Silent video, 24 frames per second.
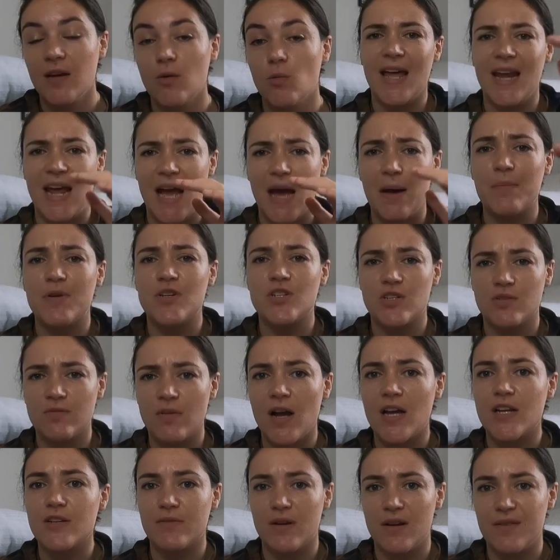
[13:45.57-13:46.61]

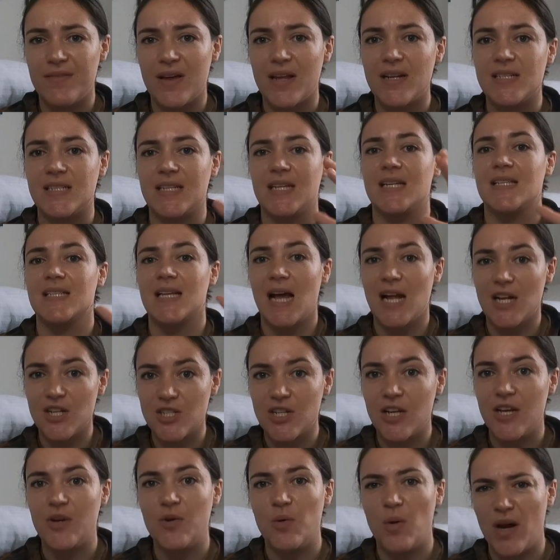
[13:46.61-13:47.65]
eventing is
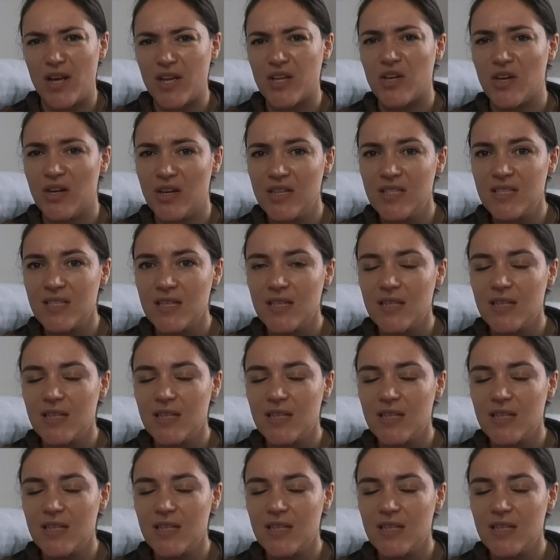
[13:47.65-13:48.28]
actually quite good.